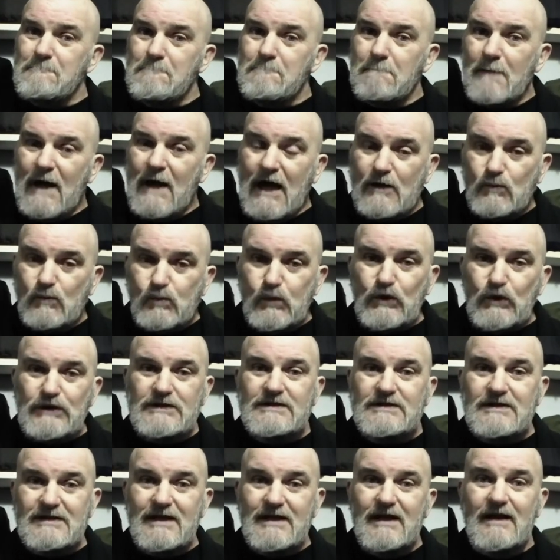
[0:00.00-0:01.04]
I
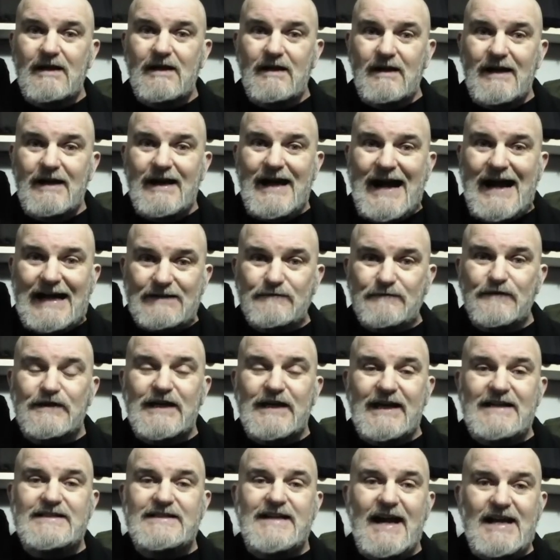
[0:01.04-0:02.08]
wouldn't
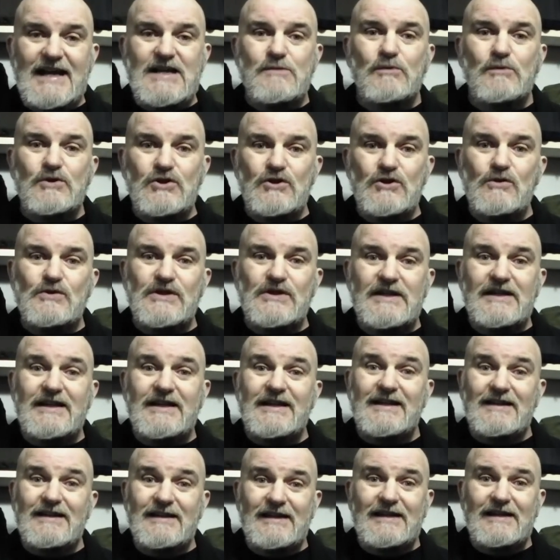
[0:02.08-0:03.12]
advocate anyone using it
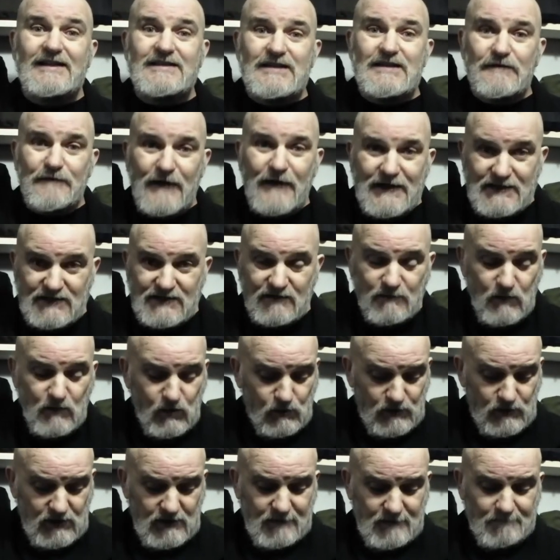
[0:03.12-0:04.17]
in a defensive mode,
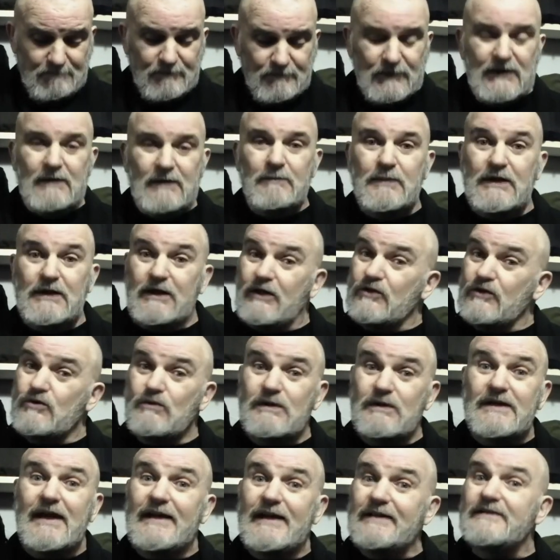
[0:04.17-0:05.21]
because you can
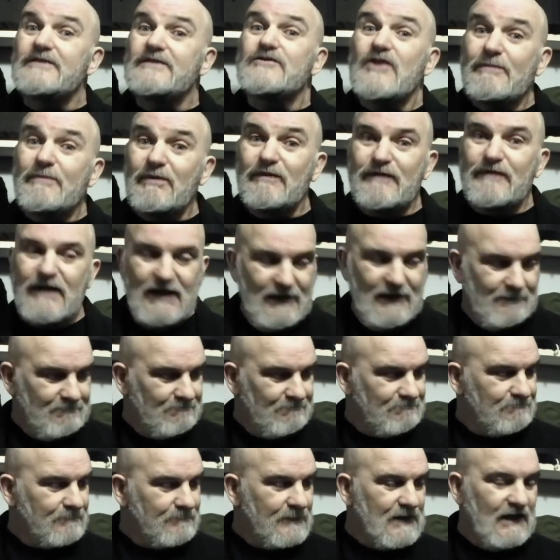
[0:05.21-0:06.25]
get into trouble for that,
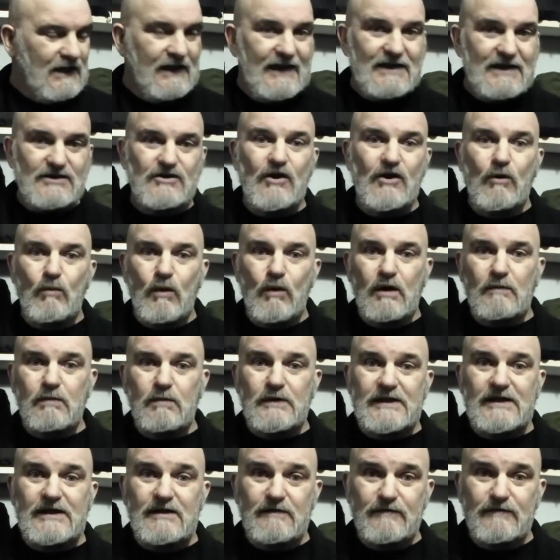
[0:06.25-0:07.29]
and that's not what we're
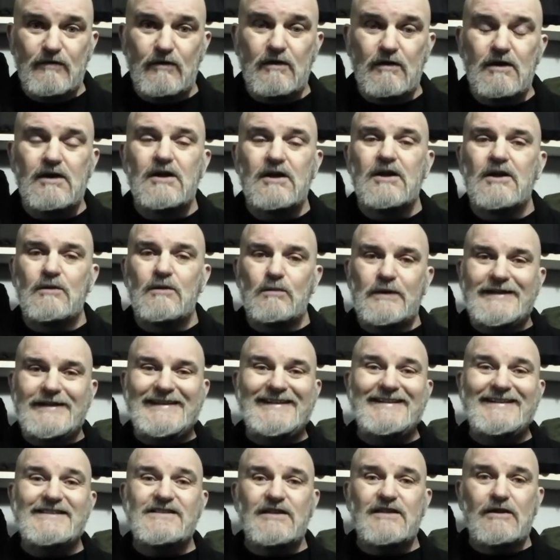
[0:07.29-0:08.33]
here for. We're
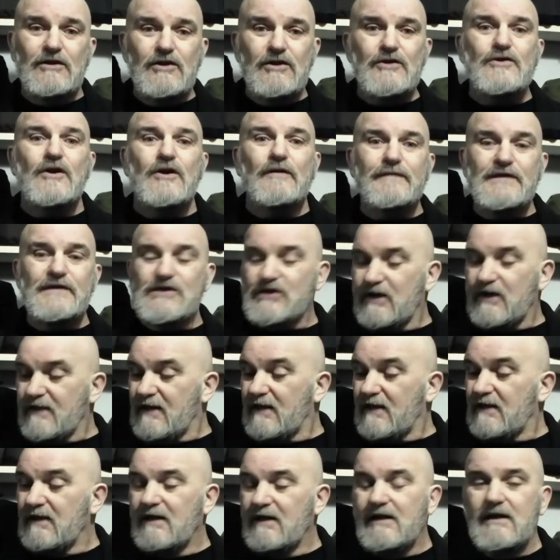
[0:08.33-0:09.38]
here to learn off each other
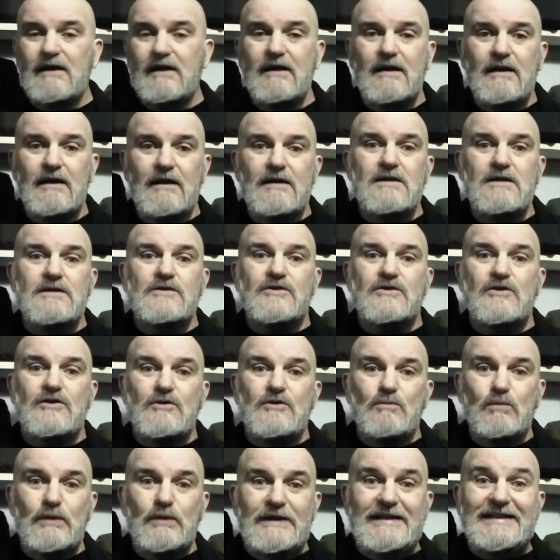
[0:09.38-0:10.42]
so that
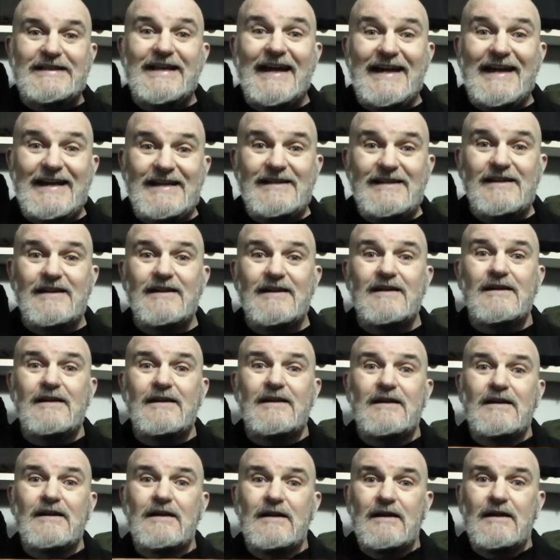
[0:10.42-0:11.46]
we gain
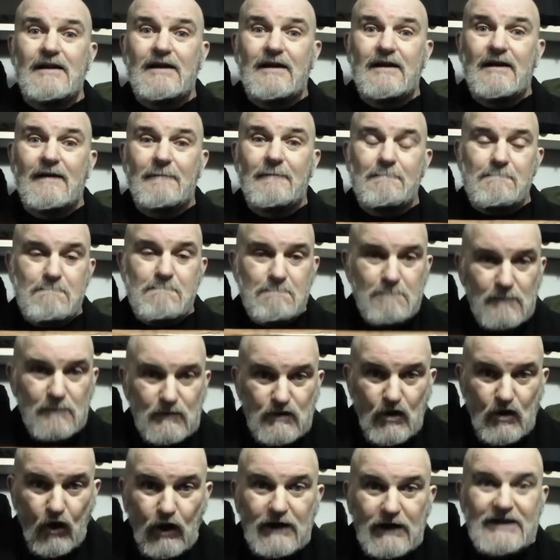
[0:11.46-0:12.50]

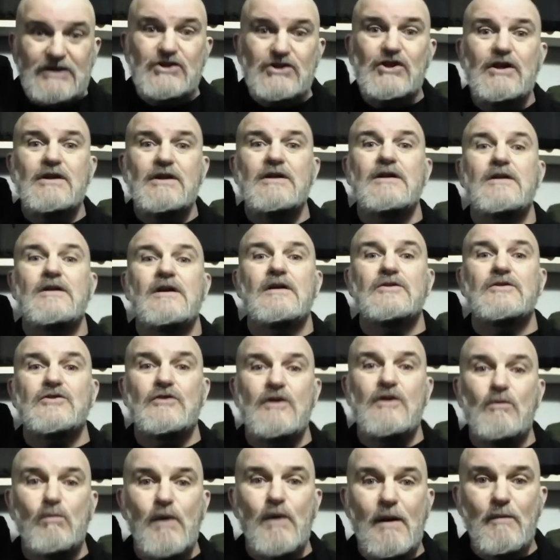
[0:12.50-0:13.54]
knowledge, so that
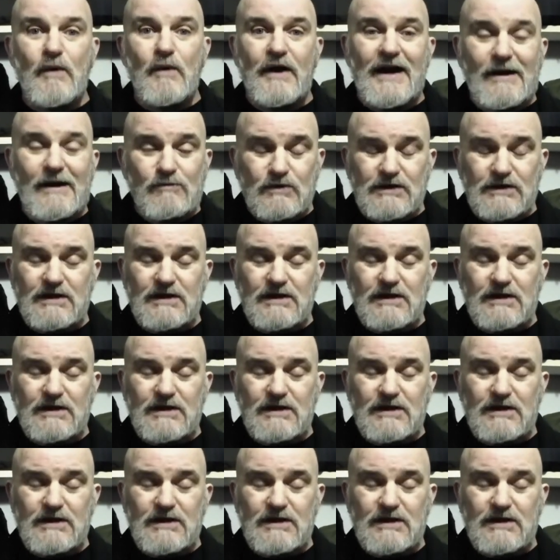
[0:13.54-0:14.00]
when we're out